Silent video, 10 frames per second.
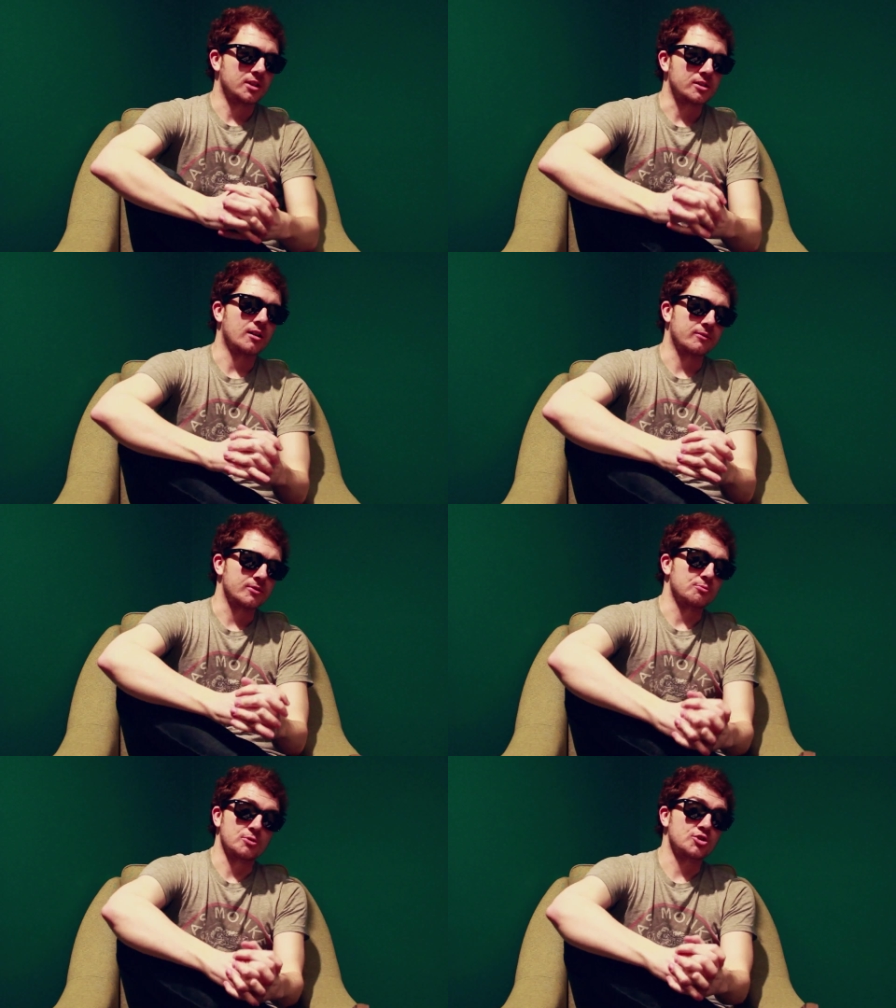the
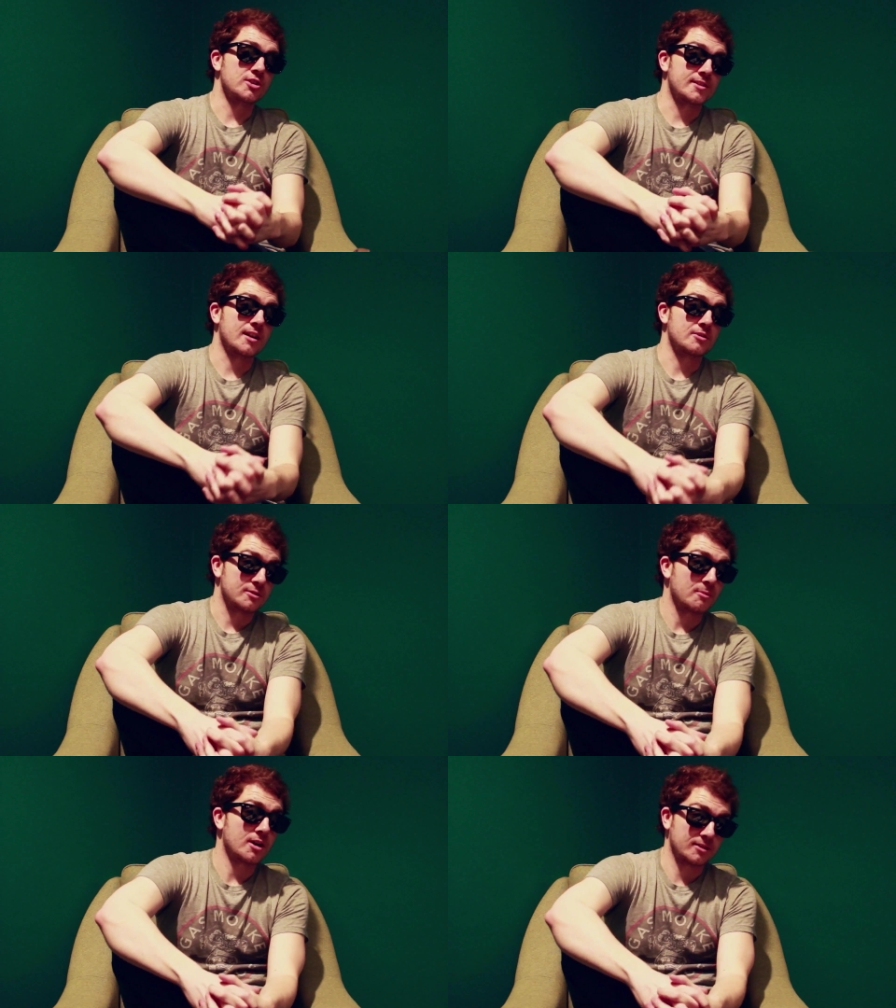dolphins was just how
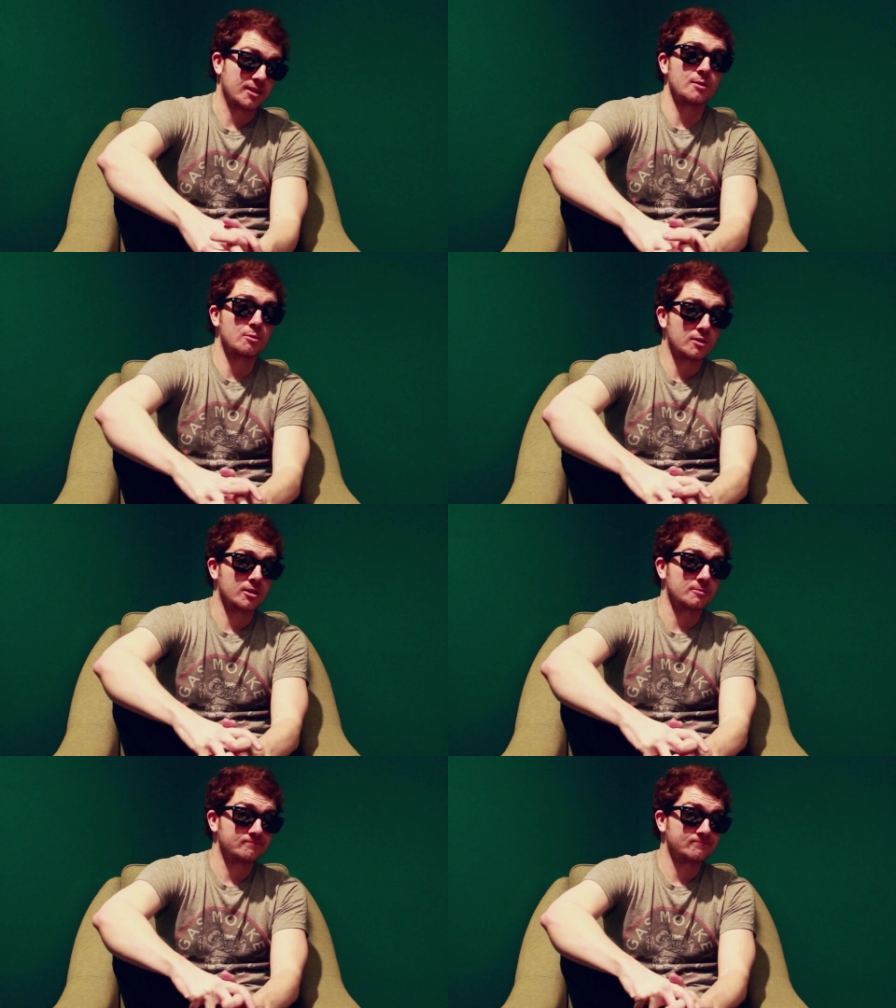smart they were.